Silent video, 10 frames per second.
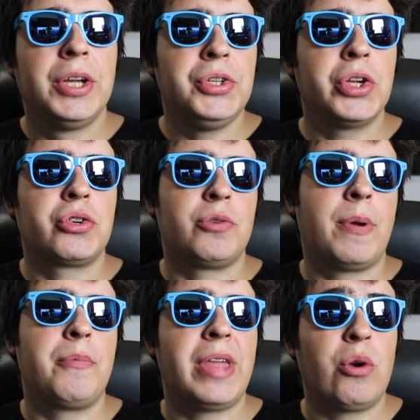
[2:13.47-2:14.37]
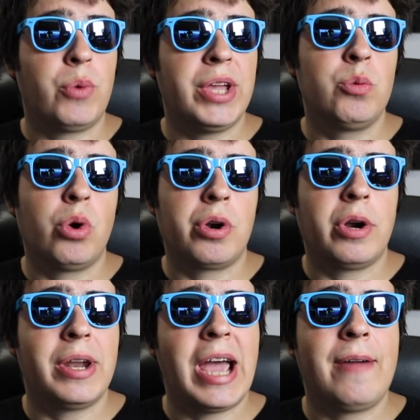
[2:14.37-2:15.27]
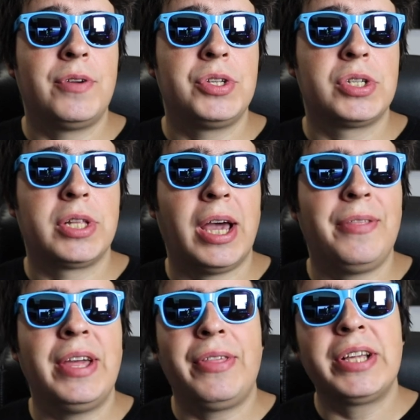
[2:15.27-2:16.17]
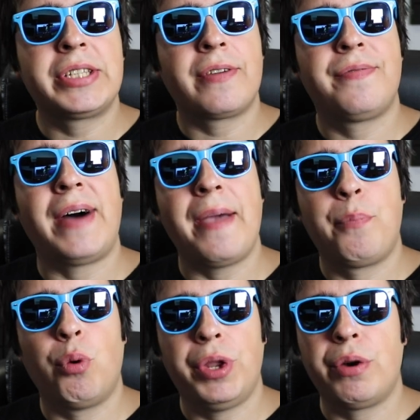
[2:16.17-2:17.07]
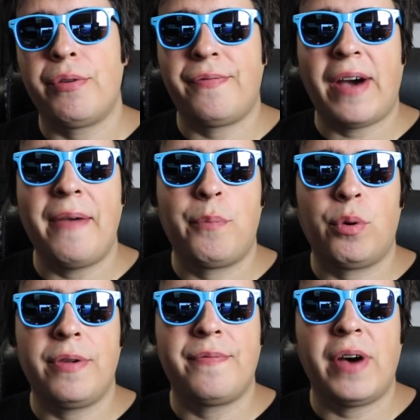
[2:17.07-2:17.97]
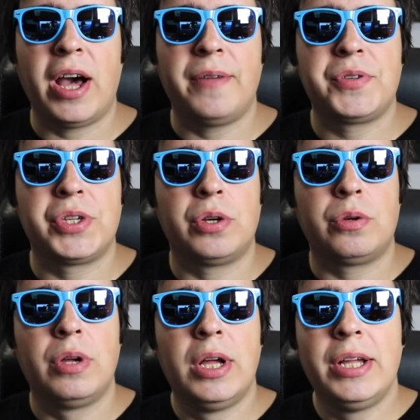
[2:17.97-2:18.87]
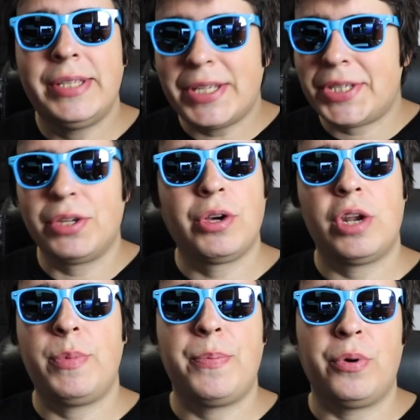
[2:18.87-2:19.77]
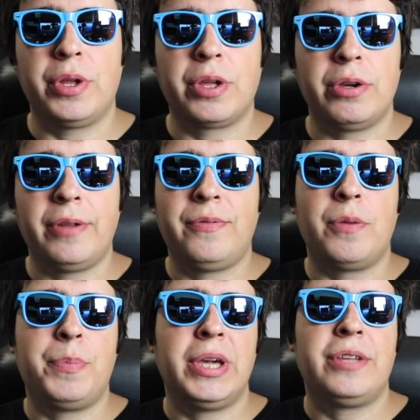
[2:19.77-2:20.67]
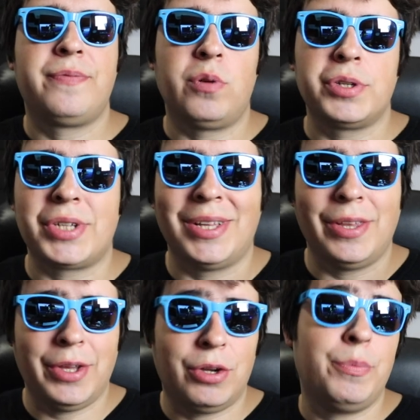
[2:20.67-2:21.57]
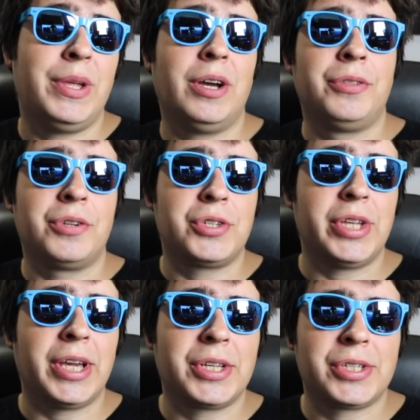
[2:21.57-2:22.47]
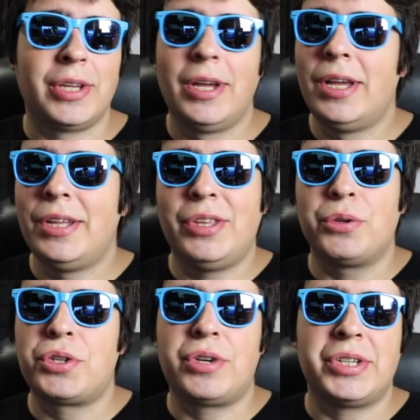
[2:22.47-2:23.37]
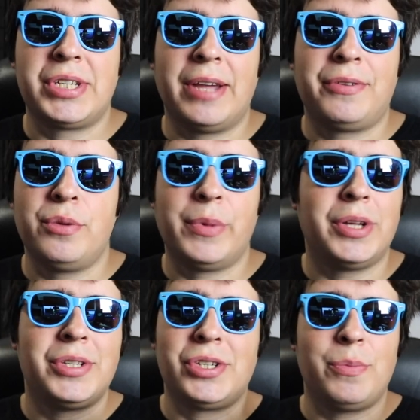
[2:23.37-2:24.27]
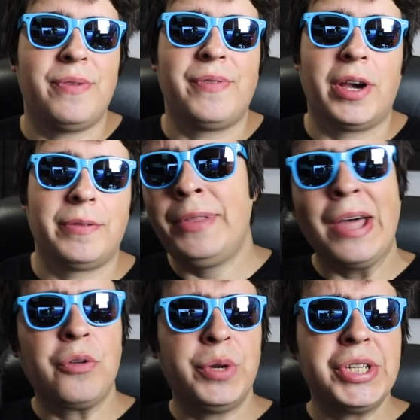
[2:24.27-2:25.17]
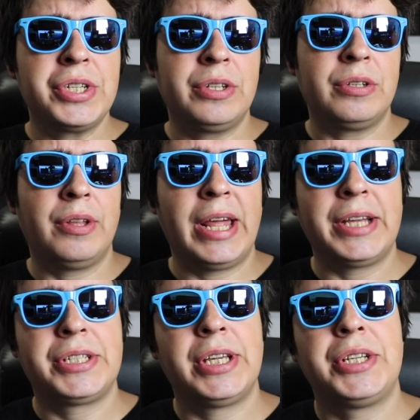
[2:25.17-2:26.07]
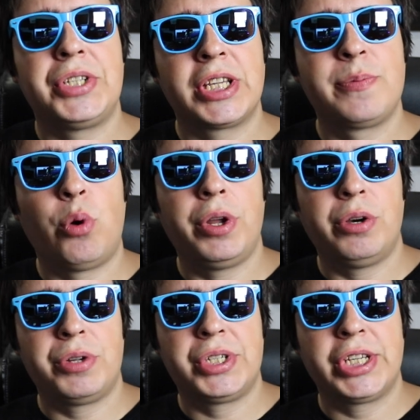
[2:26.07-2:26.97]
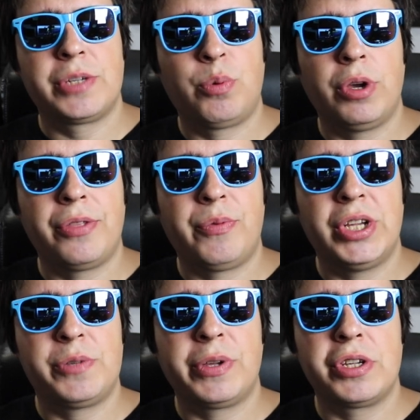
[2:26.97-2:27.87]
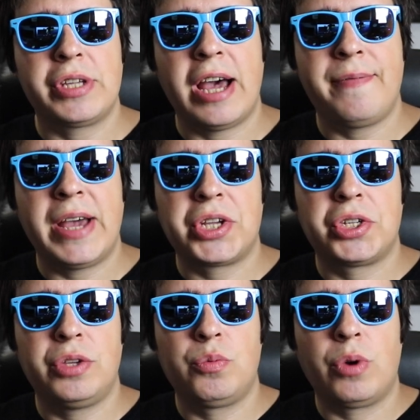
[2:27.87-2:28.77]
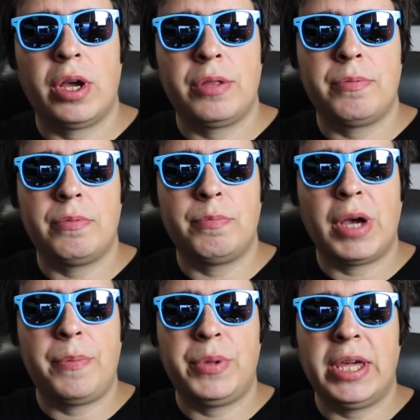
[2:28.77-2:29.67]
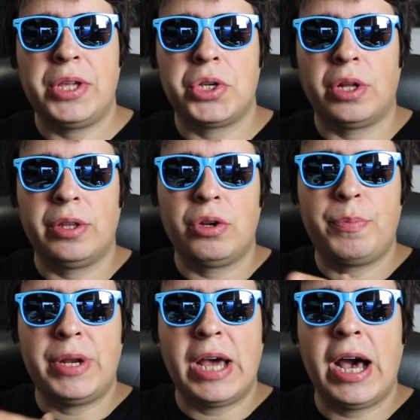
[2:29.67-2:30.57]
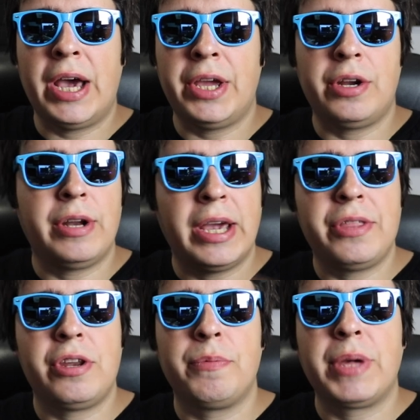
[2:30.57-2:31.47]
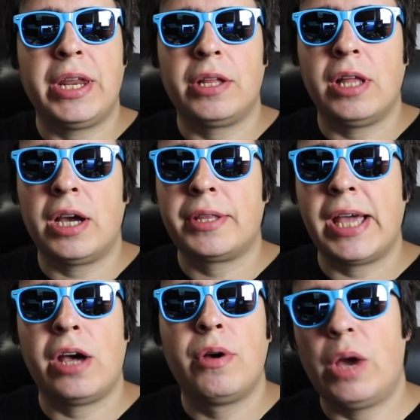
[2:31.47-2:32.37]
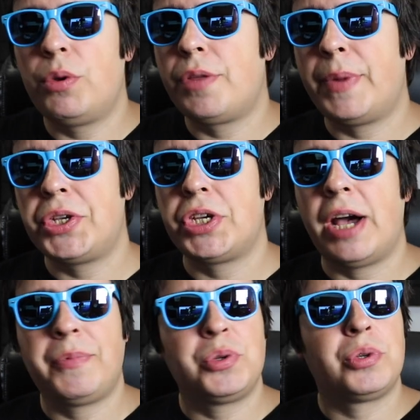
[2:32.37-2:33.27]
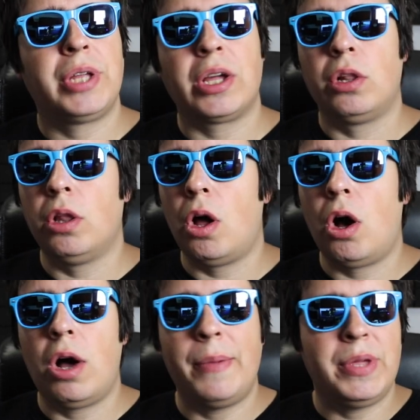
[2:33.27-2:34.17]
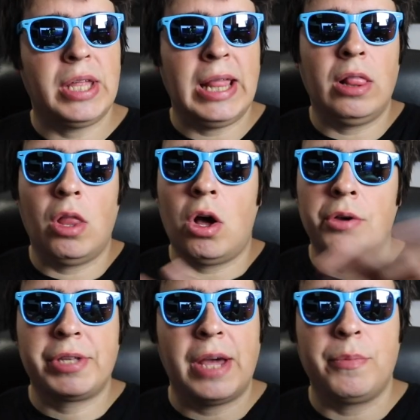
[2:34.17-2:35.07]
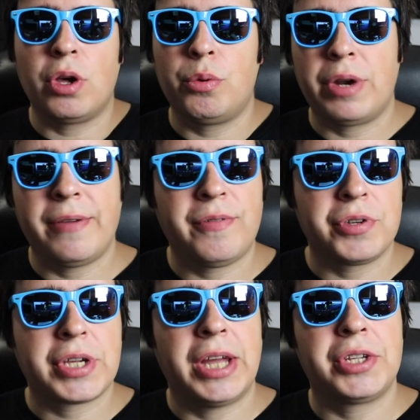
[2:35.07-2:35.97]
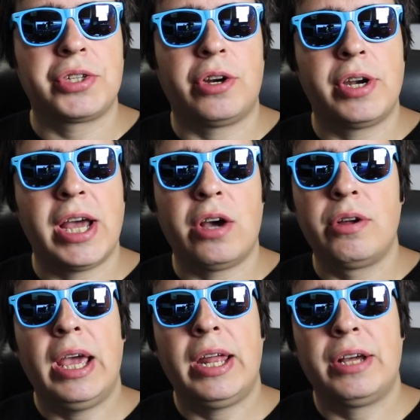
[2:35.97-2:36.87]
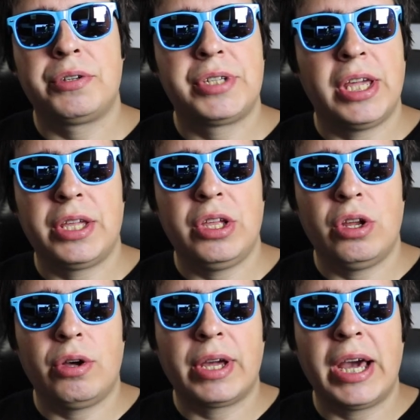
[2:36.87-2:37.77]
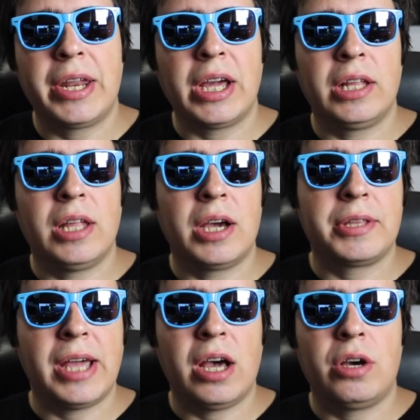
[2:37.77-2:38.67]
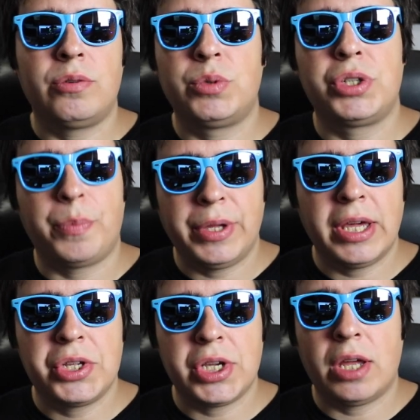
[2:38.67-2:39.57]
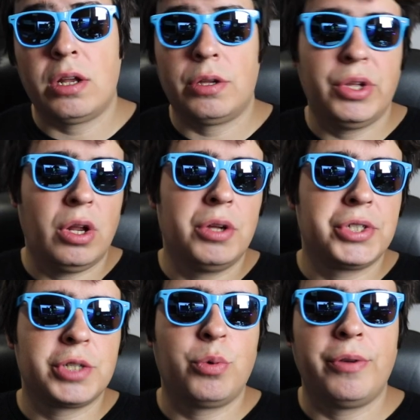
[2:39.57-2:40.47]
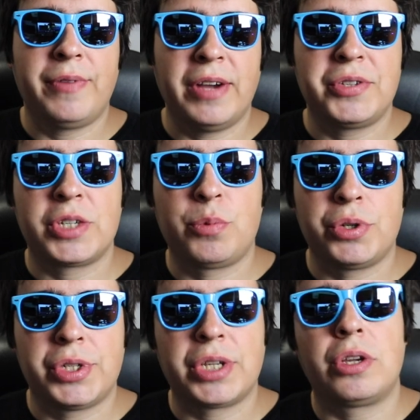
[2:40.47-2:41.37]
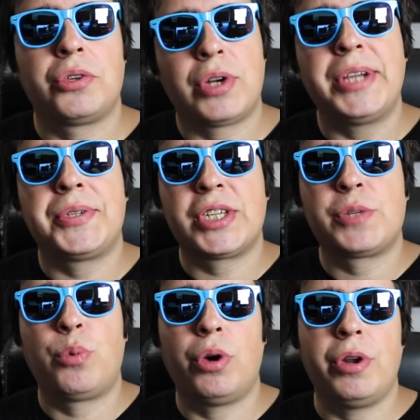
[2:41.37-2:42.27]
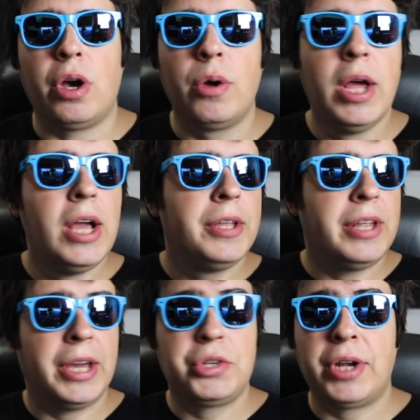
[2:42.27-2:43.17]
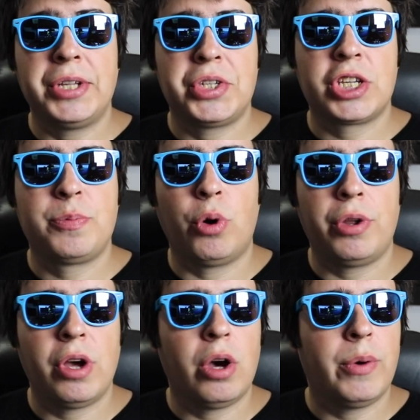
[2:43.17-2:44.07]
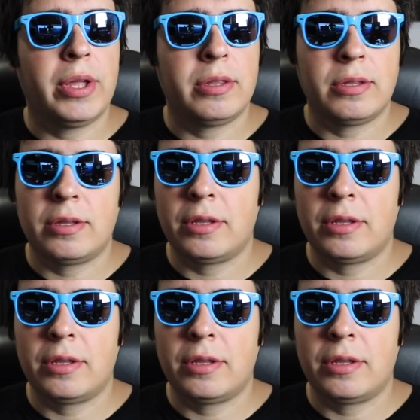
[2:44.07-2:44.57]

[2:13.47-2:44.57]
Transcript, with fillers: Just remember that rainwater on average is like, I think, I think it's like 5.0 to 5.5. So that's still gonna be pretty good. If your pH falls a little bit under six, don't stress out too much, it should be fine. Now the reason that I say 6.0 to 6.3 is because I've actually run my pH a little bit higher and I ended up getting locked out. I went to my shop, this was like a long, I mean a long time ago when I first kind of started out and I was saying, you know, I kind of got locked out, what's your pH at? Oh, you know, 6.5, 6.6, I'll try 6.0. Then I tried 6.0 and